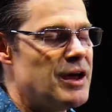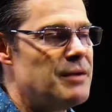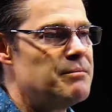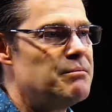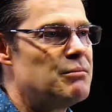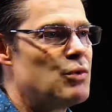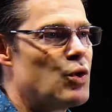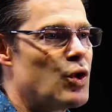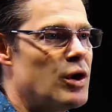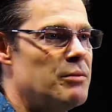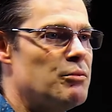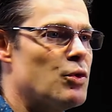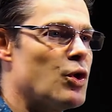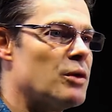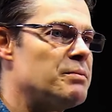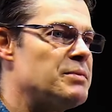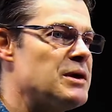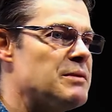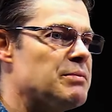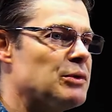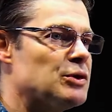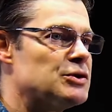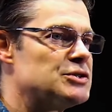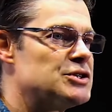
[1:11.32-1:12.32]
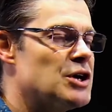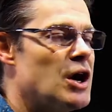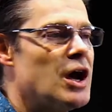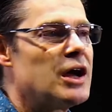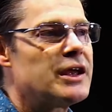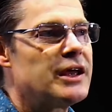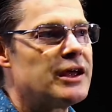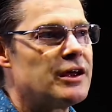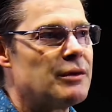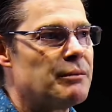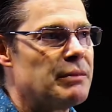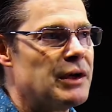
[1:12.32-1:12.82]
that more and more people are
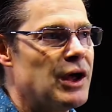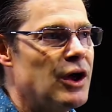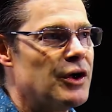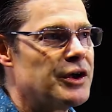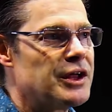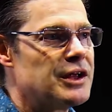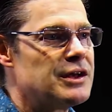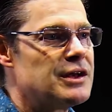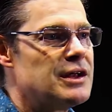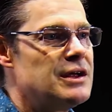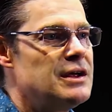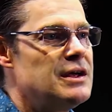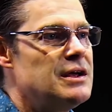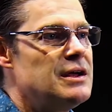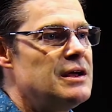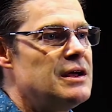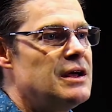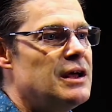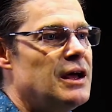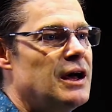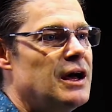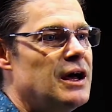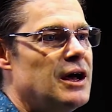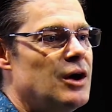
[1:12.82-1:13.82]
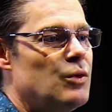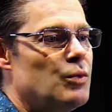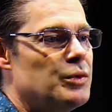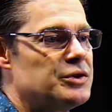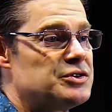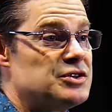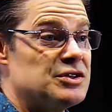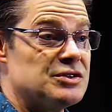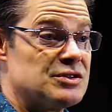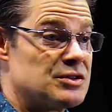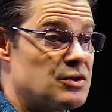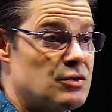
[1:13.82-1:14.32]
talking about it,
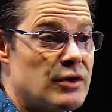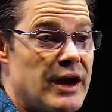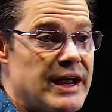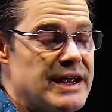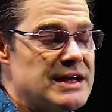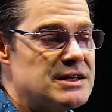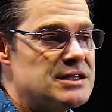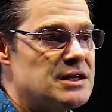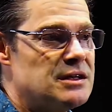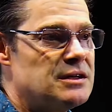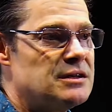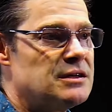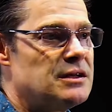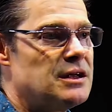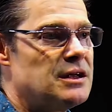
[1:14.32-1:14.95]
which is great.